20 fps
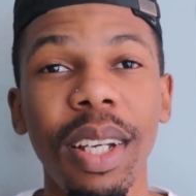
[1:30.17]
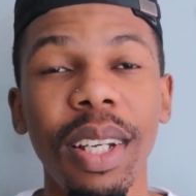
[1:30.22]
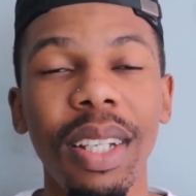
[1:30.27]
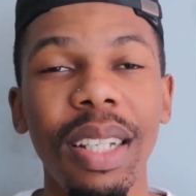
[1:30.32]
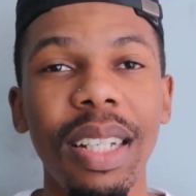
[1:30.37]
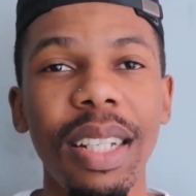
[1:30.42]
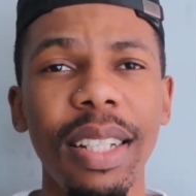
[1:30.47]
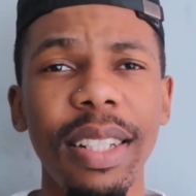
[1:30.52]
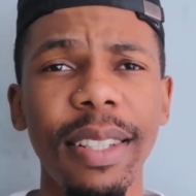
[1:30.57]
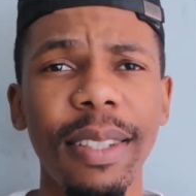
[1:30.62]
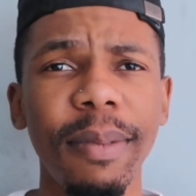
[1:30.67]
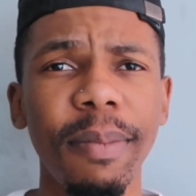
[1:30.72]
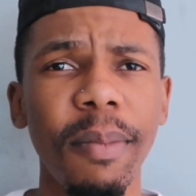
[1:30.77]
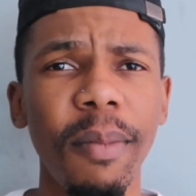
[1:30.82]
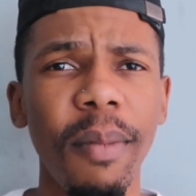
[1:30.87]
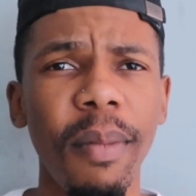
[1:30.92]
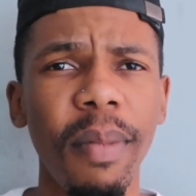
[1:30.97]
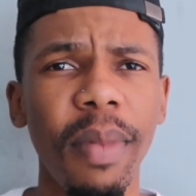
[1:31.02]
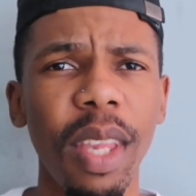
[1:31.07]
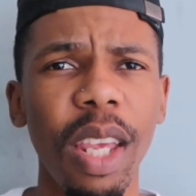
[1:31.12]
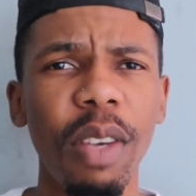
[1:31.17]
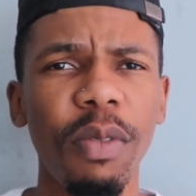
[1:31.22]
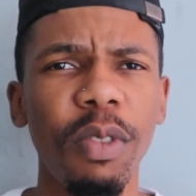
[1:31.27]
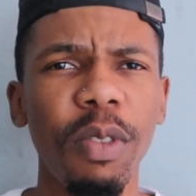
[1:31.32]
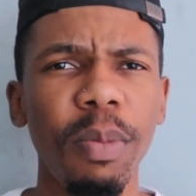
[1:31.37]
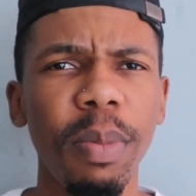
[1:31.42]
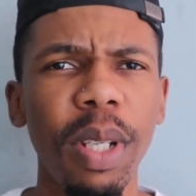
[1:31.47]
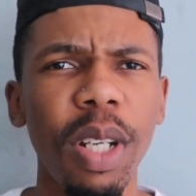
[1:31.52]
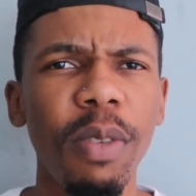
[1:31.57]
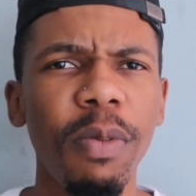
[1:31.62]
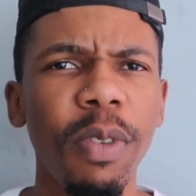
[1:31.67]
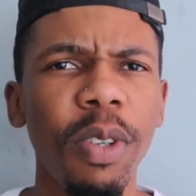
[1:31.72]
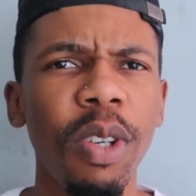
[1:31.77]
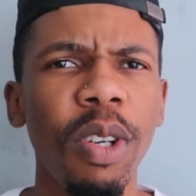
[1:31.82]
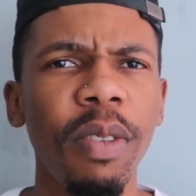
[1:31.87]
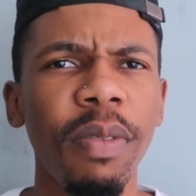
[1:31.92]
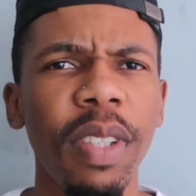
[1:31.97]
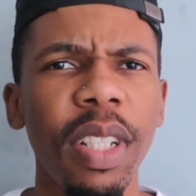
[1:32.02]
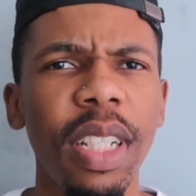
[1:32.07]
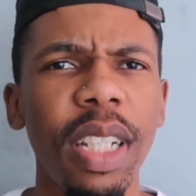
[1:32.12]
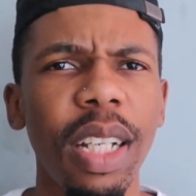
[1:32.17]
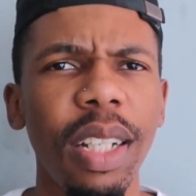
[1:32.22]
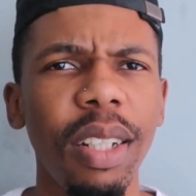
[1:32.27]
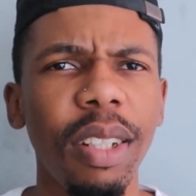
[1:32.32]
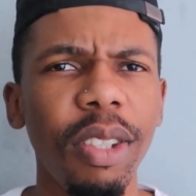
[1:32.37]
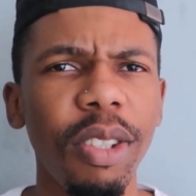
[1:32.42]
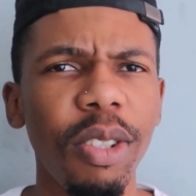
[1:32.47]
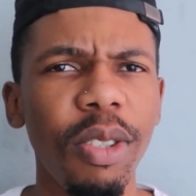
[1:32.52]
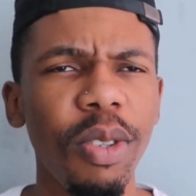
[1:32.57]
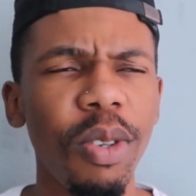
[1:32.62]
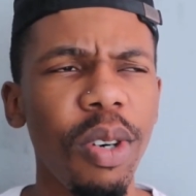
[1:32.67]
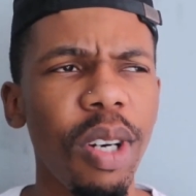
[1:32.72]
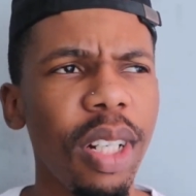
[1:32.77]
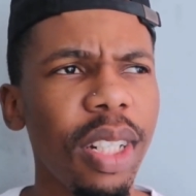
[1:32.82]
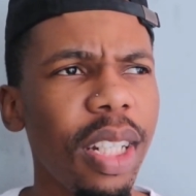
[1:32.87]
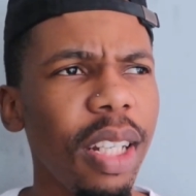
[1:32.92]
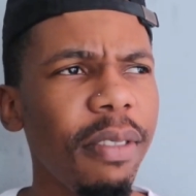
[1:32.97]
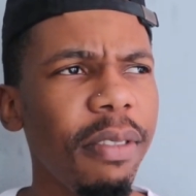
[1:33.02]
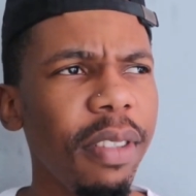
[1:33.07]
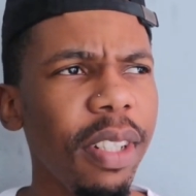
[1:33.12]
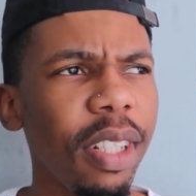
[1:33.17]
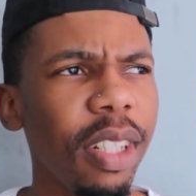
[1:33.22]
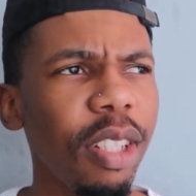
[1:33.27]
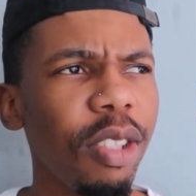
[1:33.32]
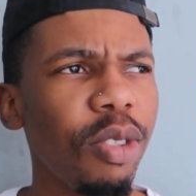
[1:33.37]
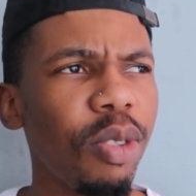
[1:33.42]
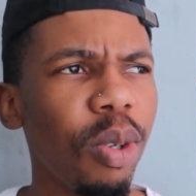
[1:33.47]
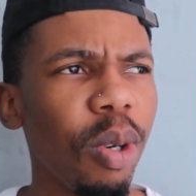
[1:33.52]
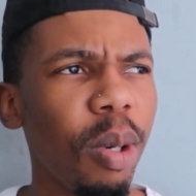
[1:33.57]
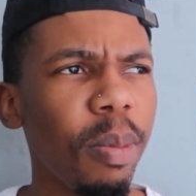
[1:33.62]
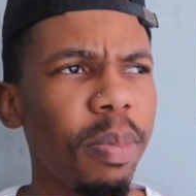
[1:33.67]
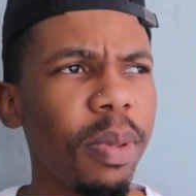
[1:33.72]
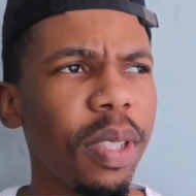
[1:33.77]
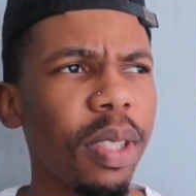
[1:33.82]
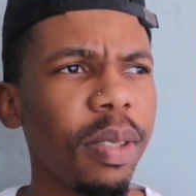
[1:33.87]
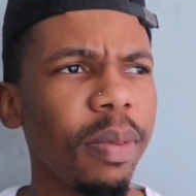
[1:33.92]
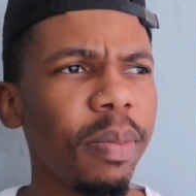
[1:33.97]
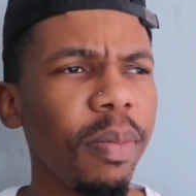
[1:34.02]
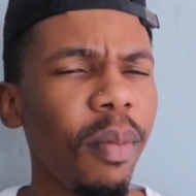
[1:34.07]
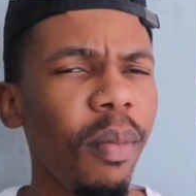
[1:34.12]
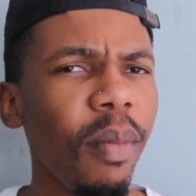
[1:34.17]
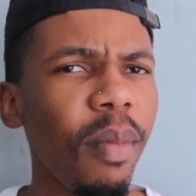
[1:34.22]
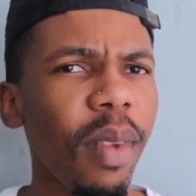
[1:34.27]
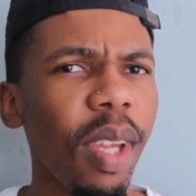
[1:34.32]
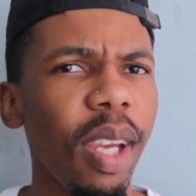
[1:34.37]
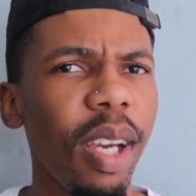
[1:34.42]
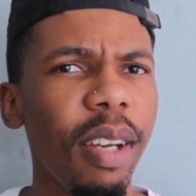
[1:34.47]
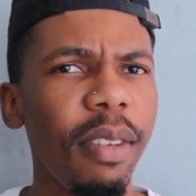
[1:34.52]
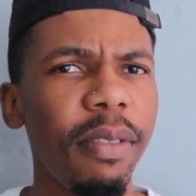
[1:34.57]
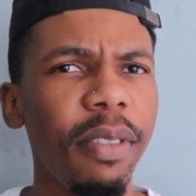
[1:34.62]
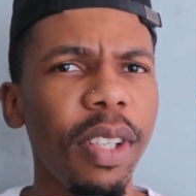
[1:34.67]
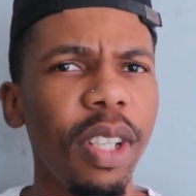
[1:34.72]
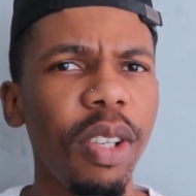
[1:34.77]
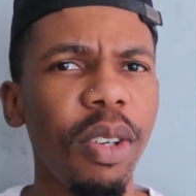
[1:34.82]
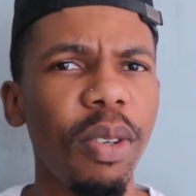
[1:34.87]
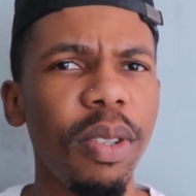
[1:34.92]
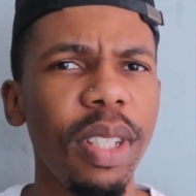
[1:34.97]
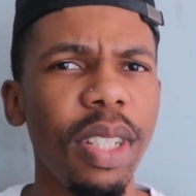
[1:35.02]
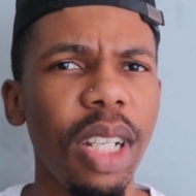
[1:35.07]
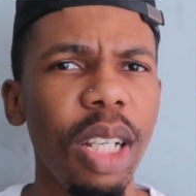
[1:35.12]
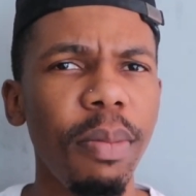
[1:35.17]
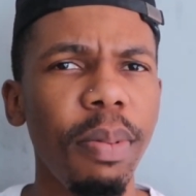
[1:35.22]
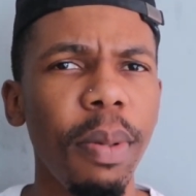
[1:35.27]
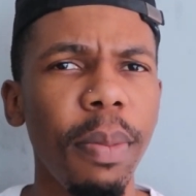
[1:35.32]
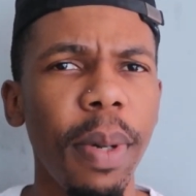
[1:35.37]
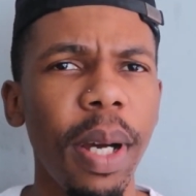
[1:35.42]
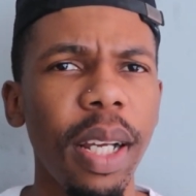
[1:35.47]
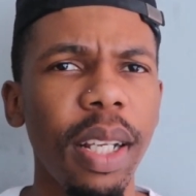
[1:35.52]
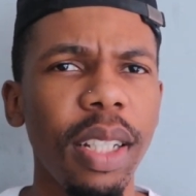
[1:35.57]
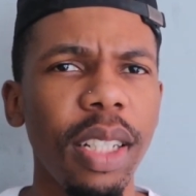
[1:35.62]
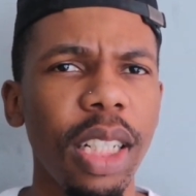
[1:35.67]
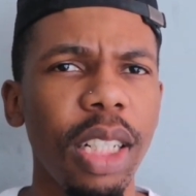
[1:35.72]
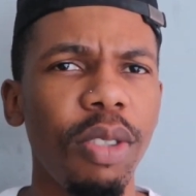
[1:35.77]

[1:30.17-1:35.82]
Because if you've been a follower of the channel, you know I definitely dropped a video on JP markets.